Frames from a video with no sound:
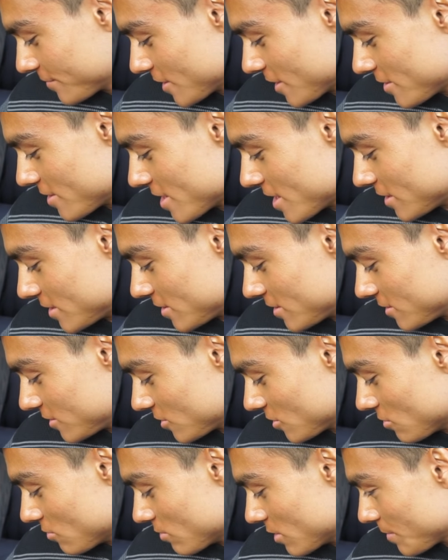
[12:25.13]
All right,
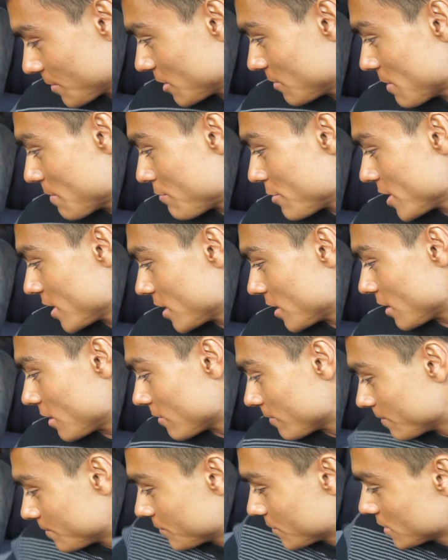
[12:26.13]
so what I'm gonna be bringing.
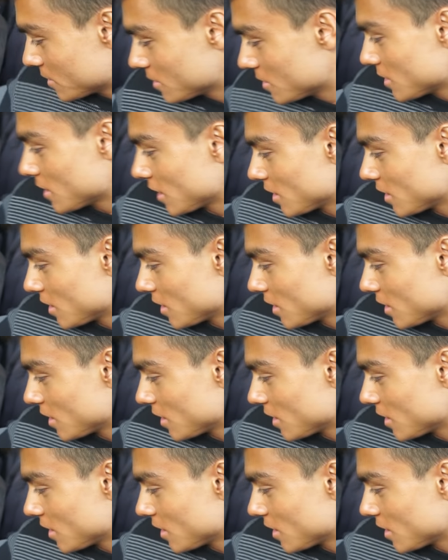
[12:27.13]
I'm